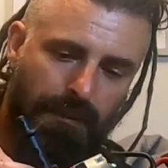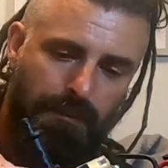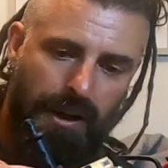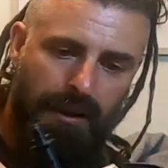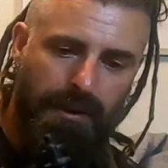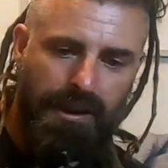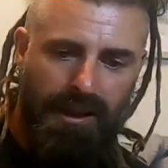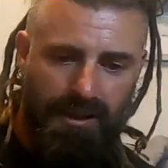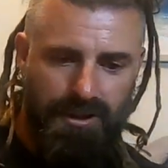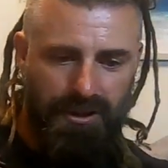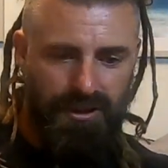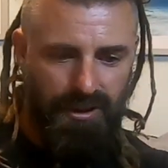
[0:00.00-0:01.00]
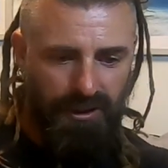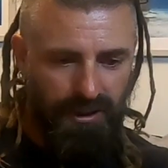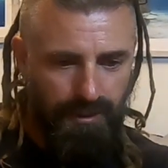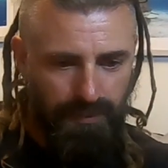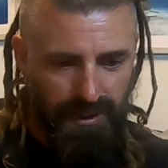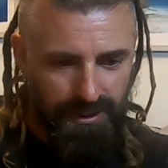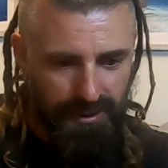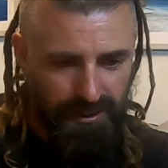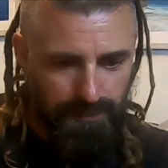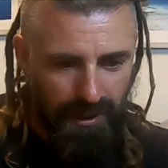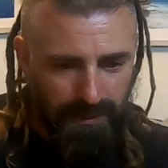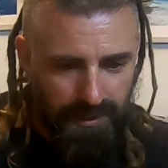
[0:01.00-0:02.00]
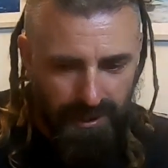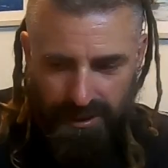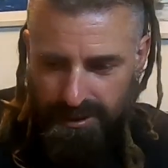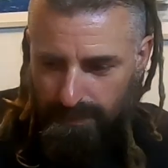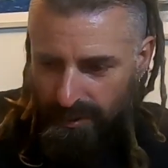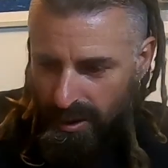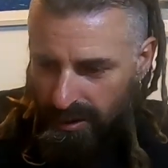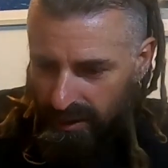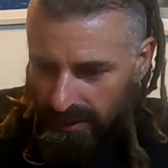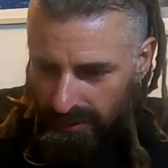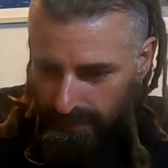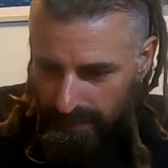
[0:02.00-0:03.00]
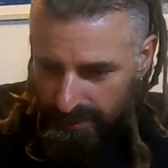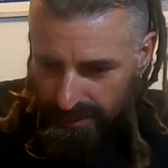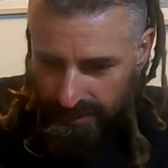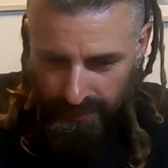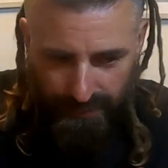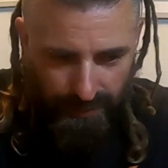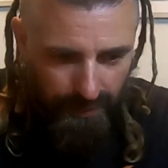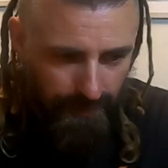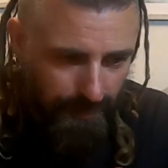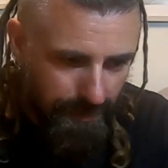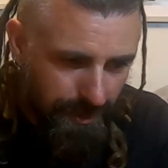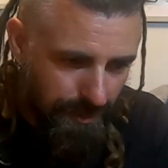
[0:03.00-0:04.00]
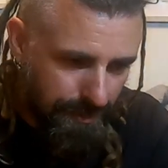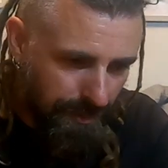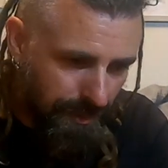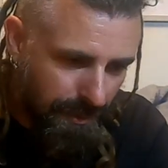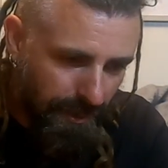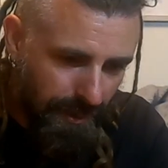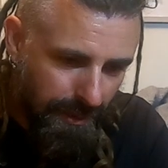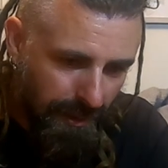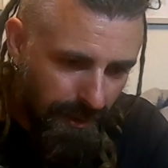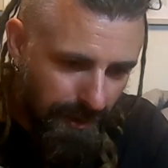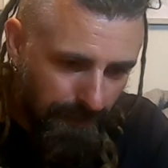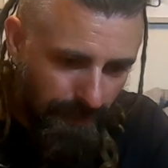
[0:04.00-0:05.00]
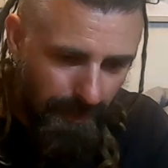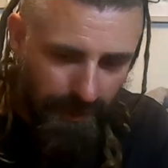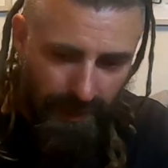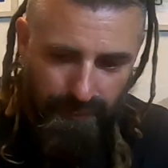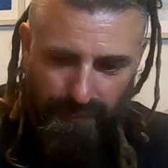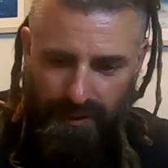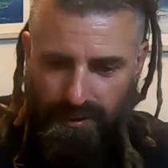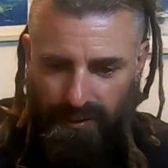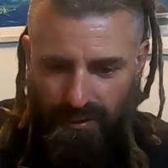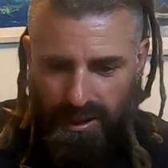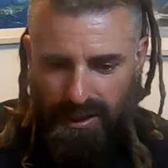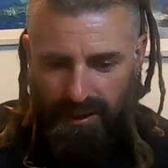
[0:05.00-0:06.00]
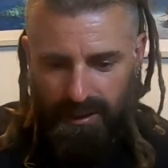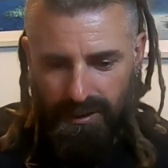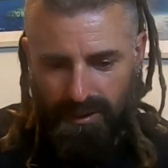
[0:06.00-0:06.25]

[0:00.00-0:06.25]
Maybe they're just a little bit, maybe they're sprung a little bit softer, I'm not sure, but they feel great.